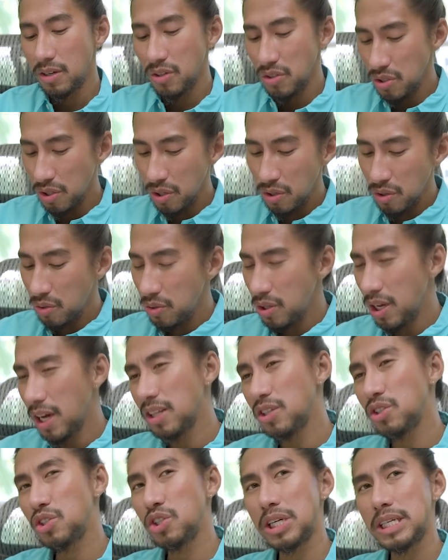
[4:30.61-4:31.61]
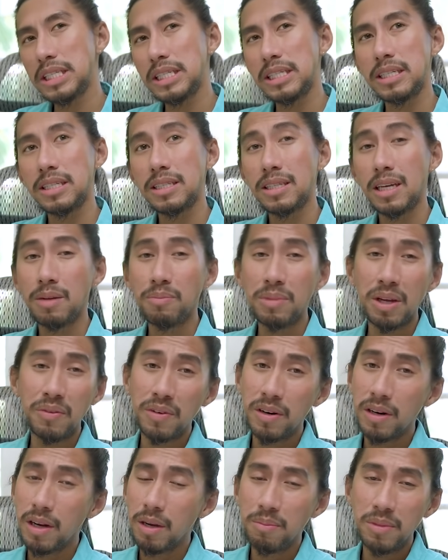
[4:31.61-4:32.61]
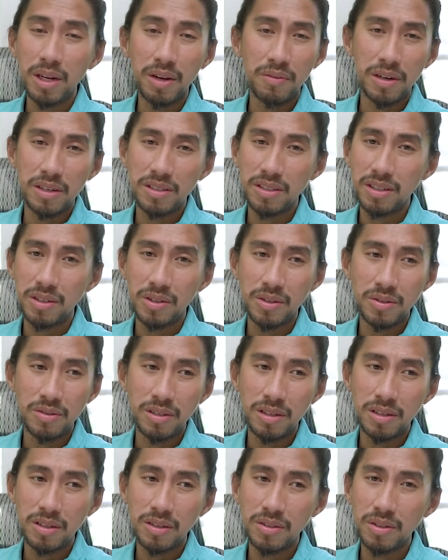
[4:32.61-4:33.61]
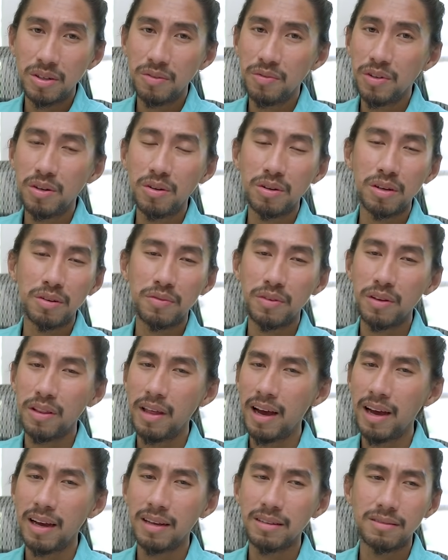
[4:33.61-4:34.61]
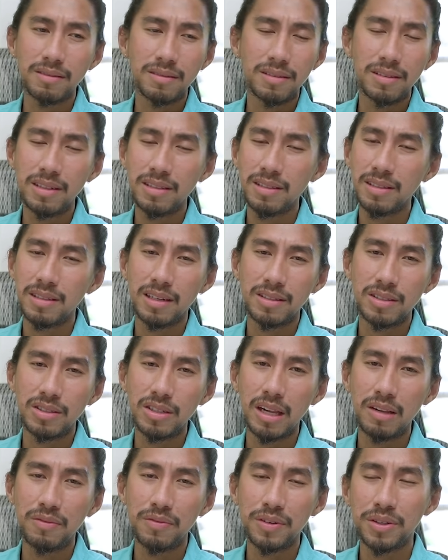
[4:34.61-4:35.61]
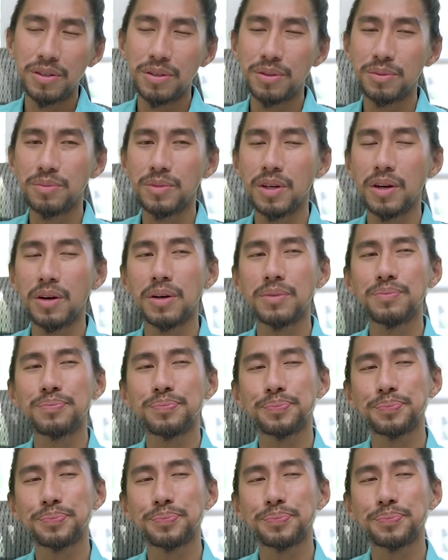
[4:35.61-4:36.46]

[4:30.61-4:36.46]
So you gotta adjust this, and I'm never, I'm never a serious reader. So if you're looking for that, this is not the channel for you. Uh-huh.